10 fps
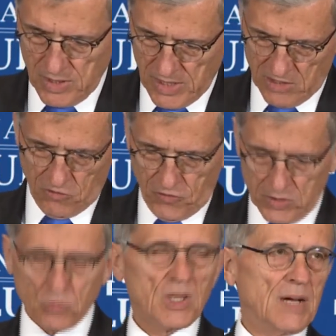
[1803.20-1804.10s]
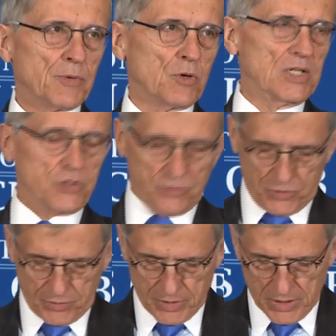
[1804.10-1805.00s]
and federal
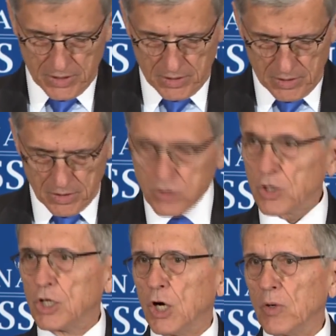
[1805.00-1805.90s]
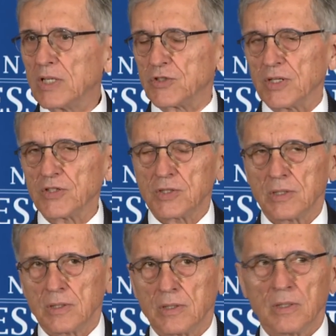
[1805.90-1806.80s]
operations to coexist
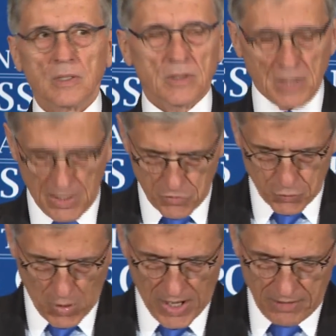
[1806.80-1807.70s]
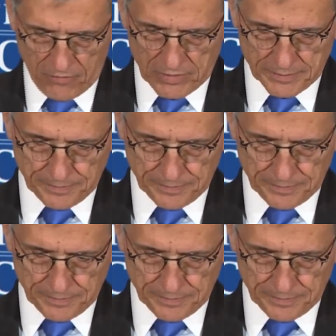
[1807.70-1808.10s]
and thrive.